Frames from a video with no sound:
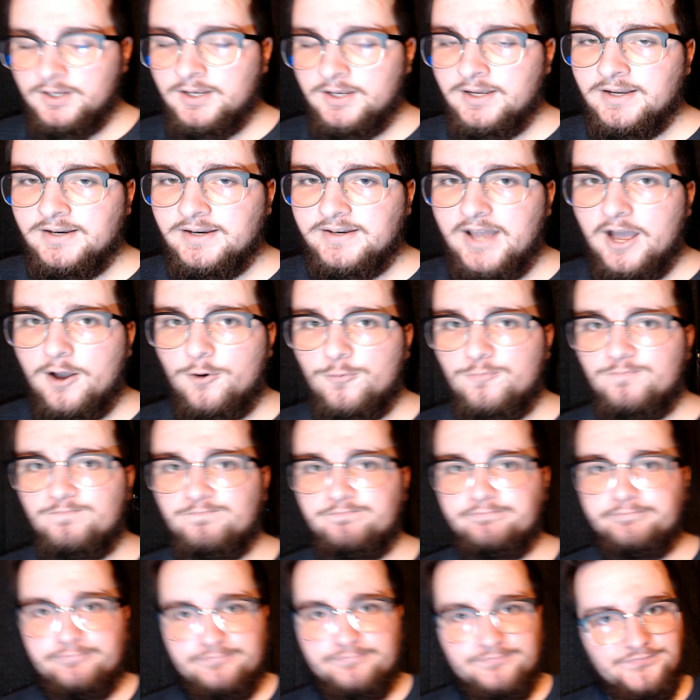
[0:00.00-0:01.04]
Now,
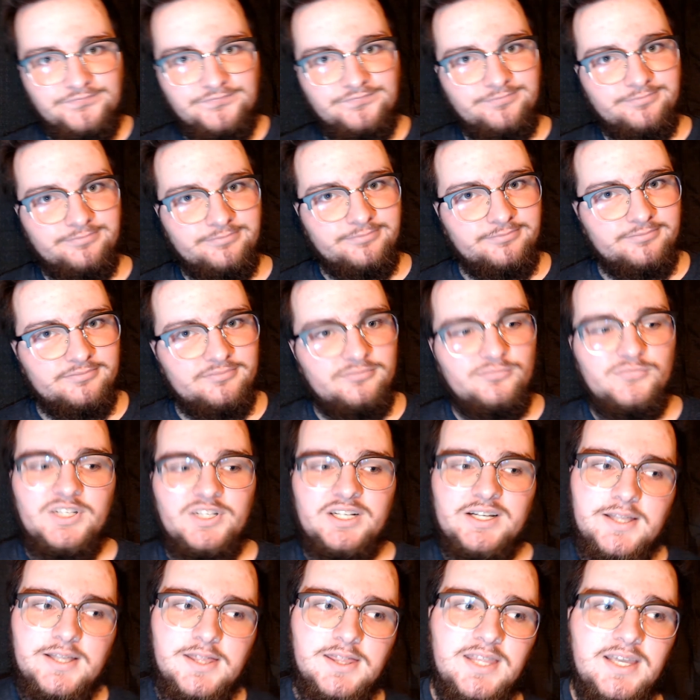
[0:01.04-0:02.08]

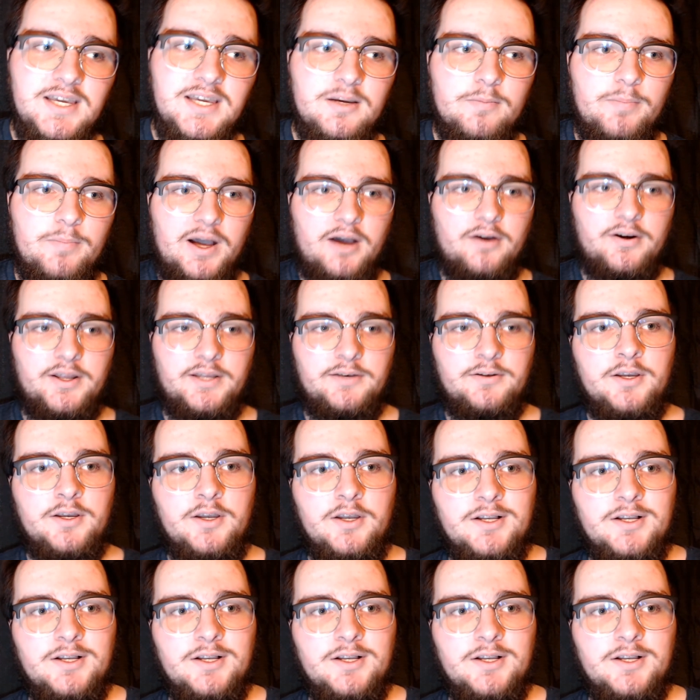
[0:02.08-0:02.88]
think about it.